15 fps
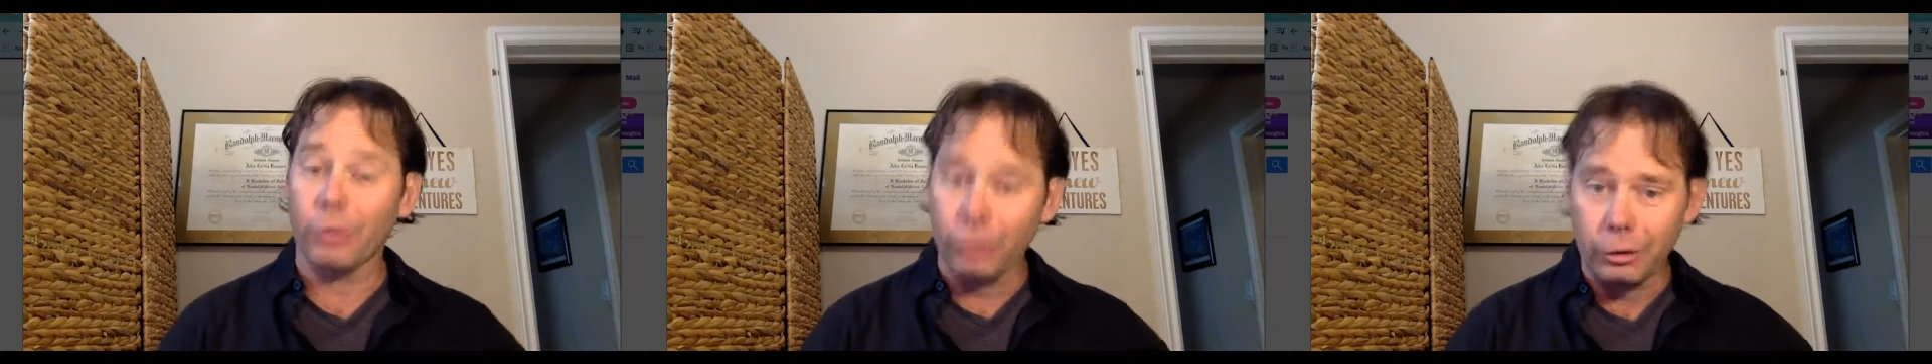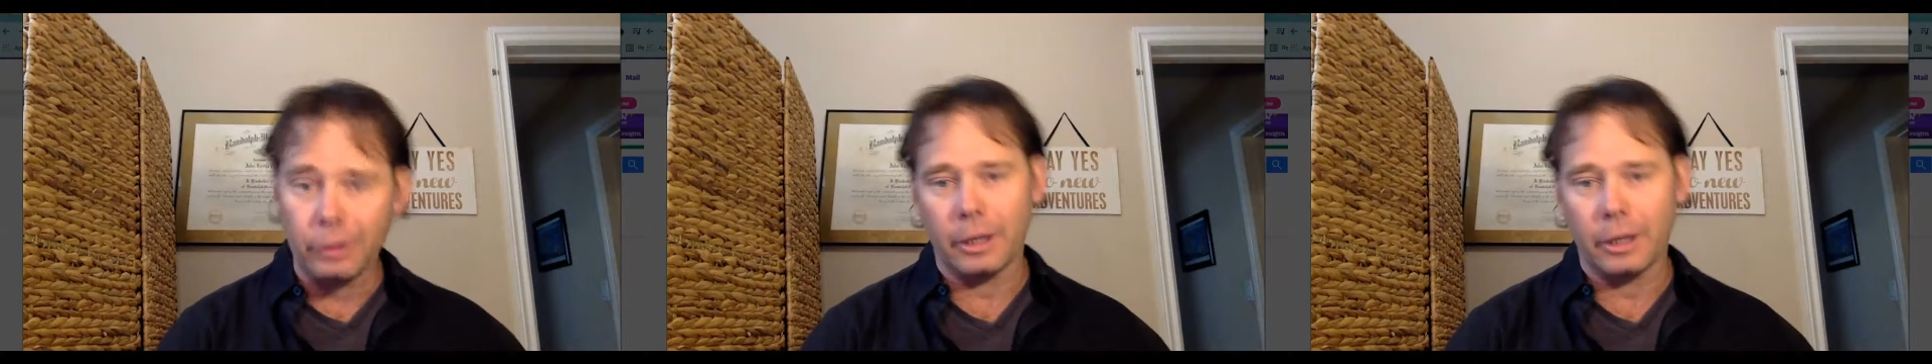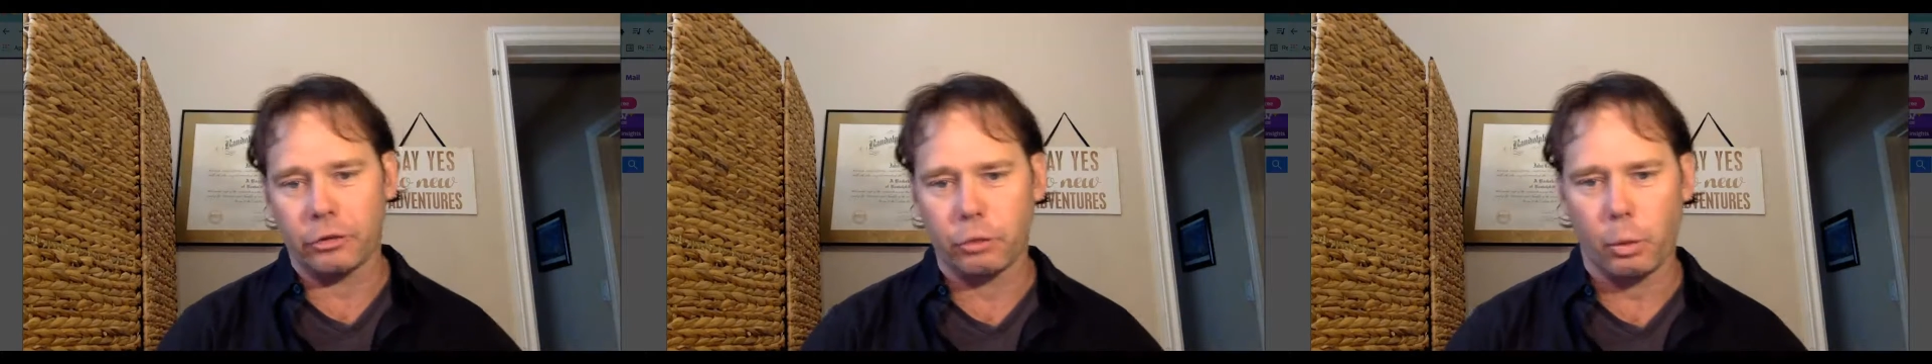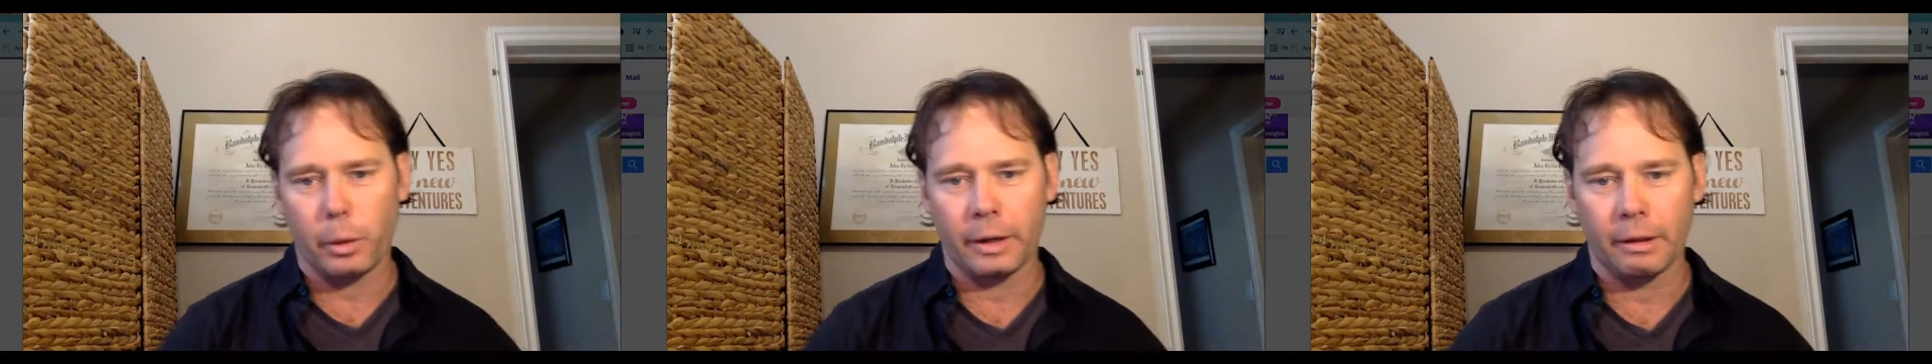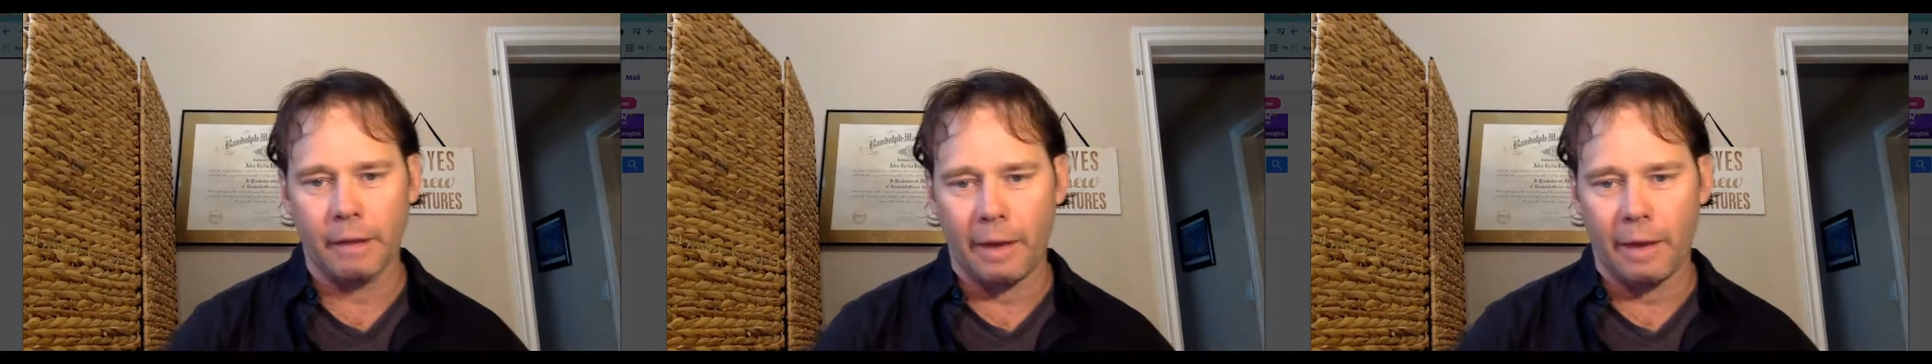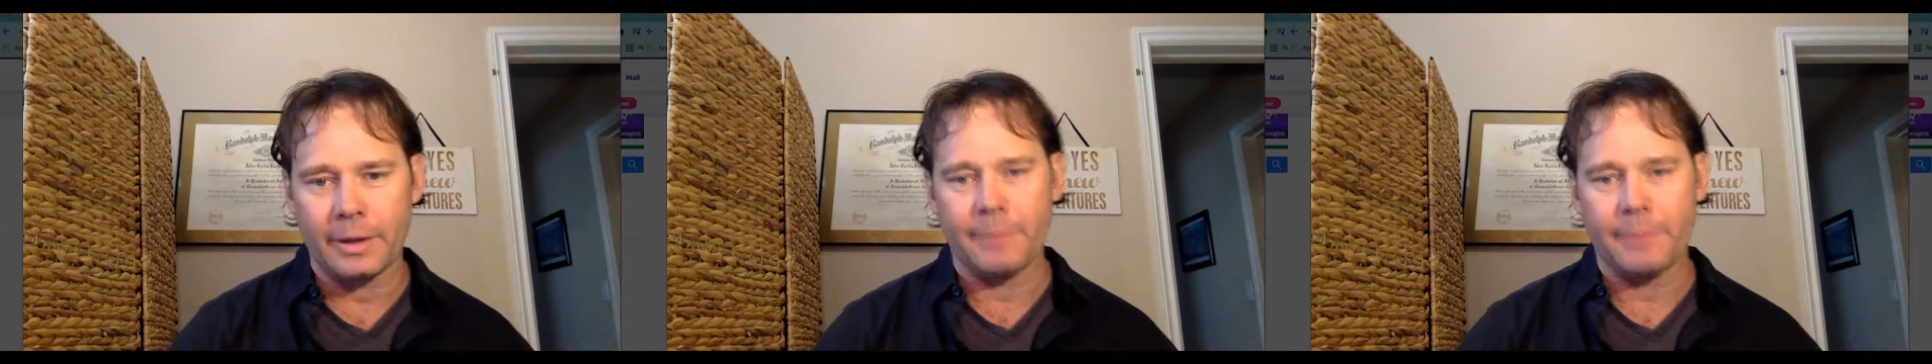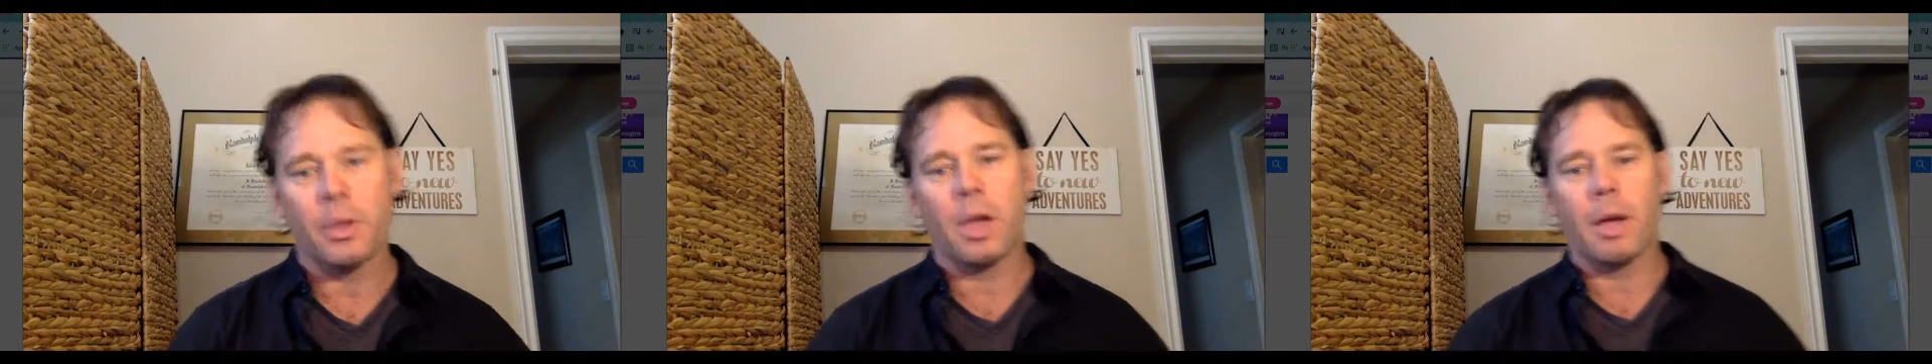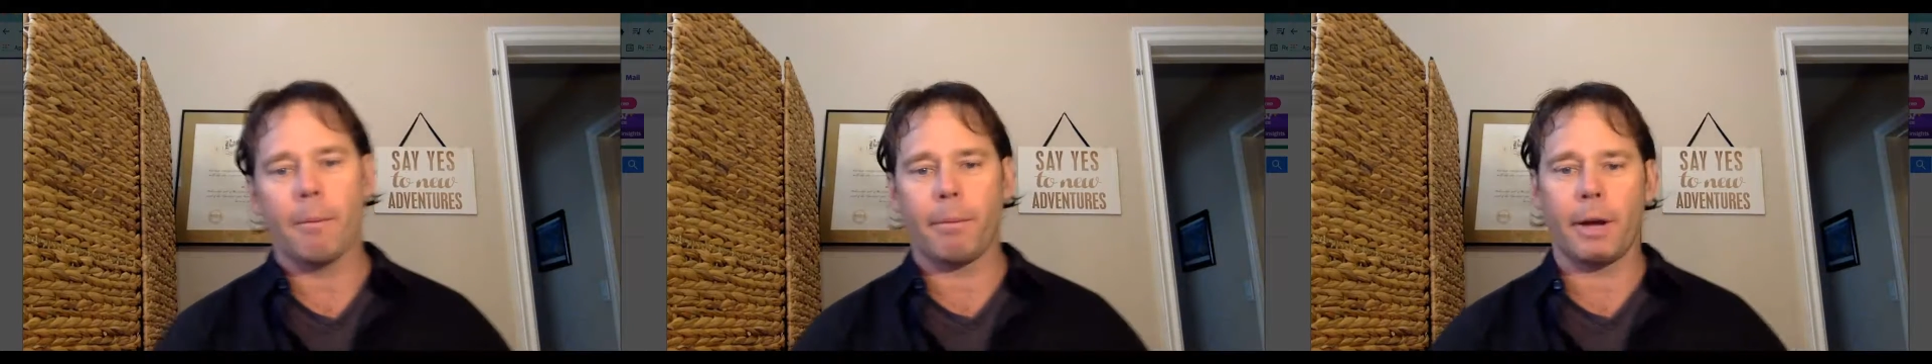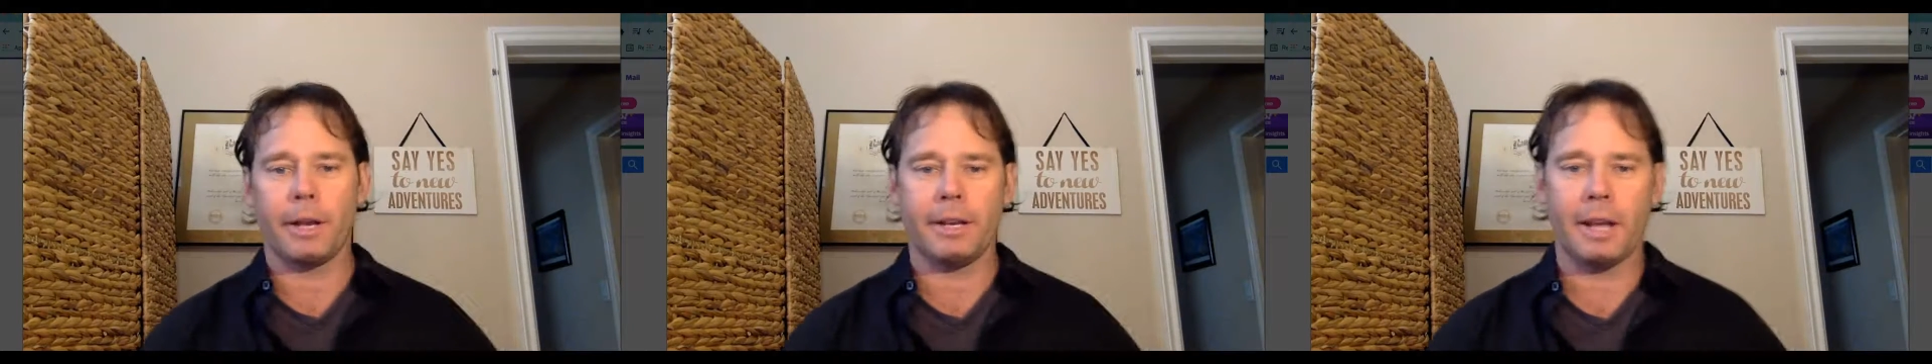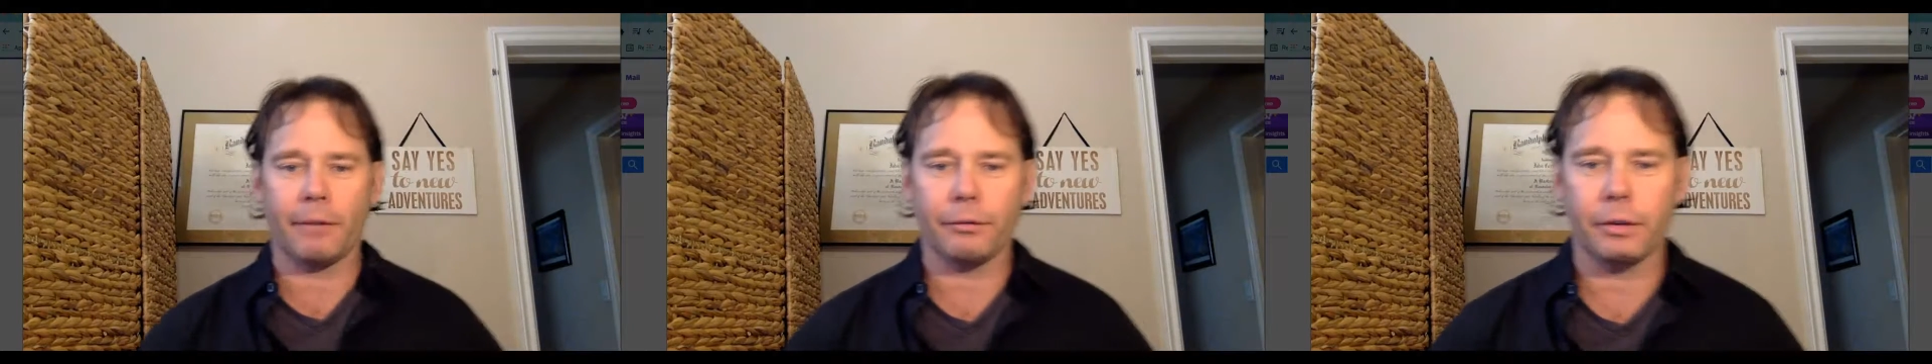early as 2011. But
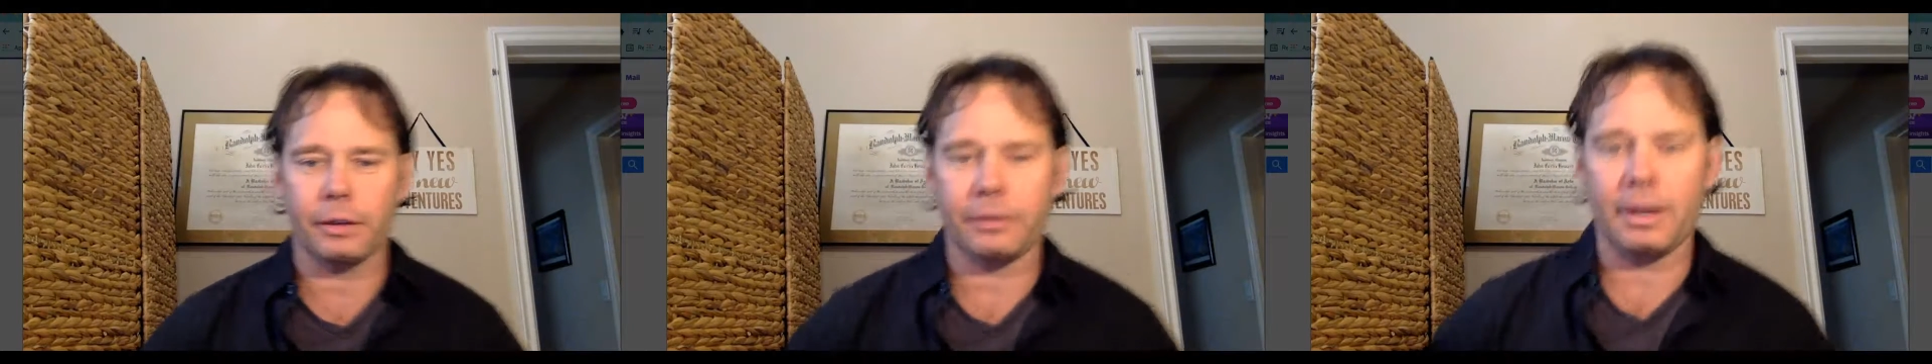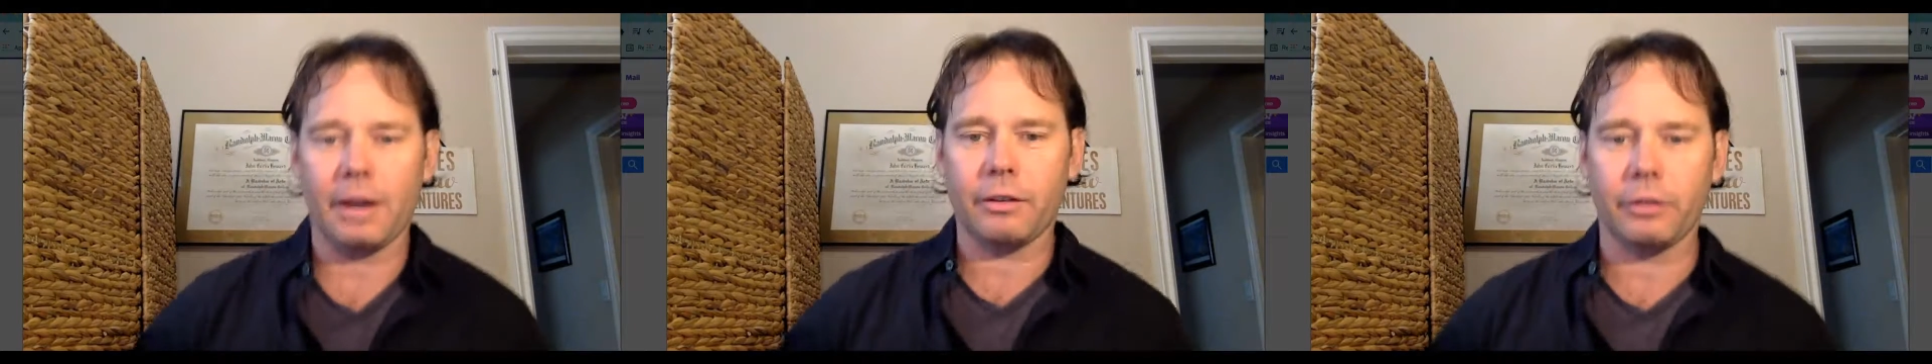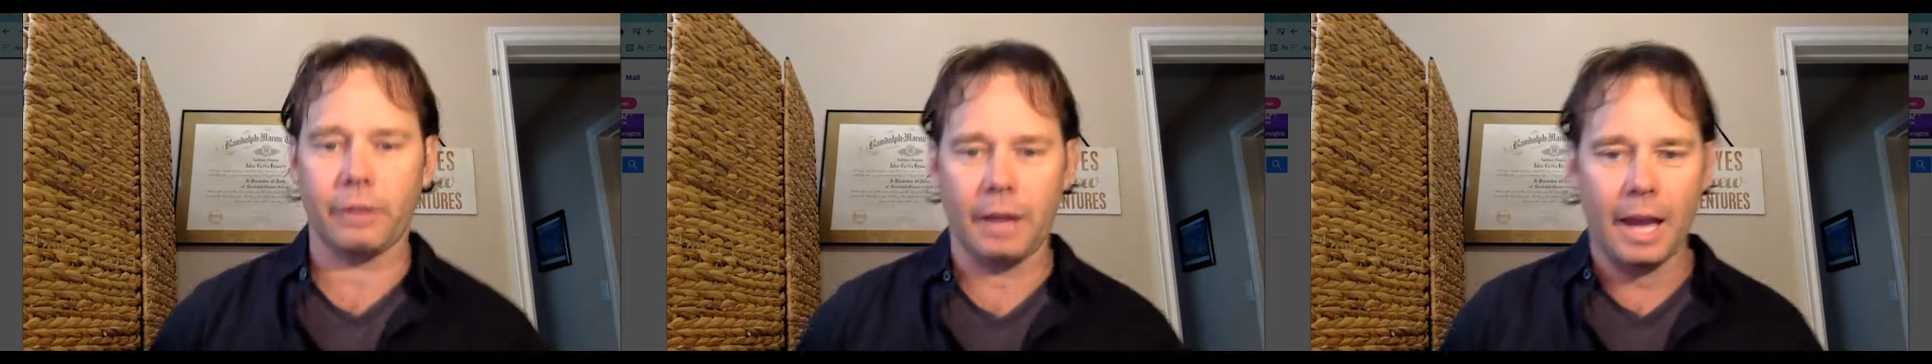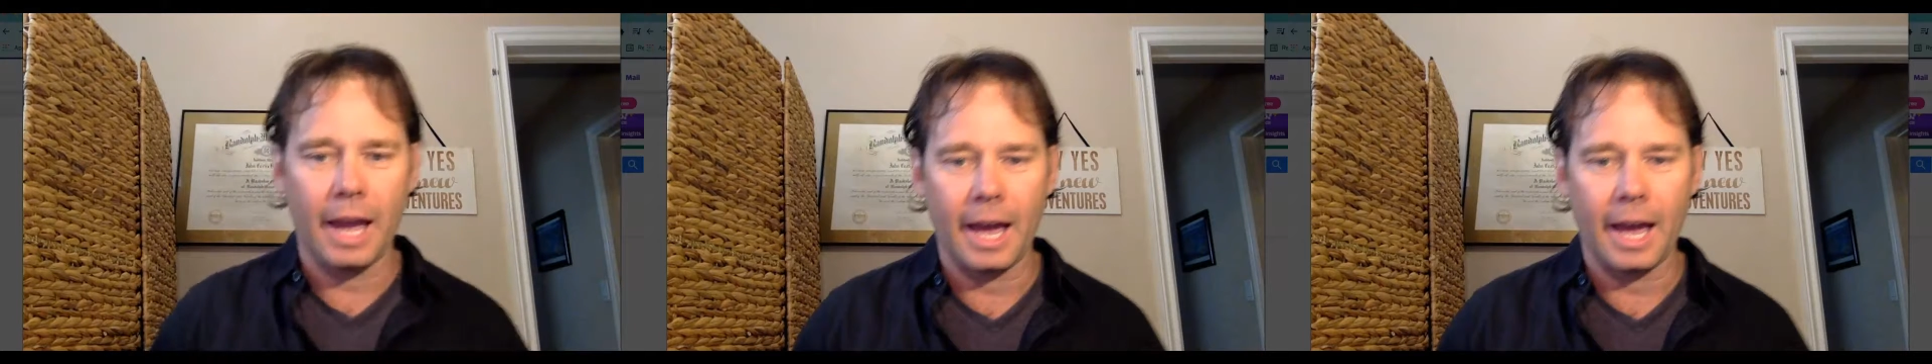Netflix actually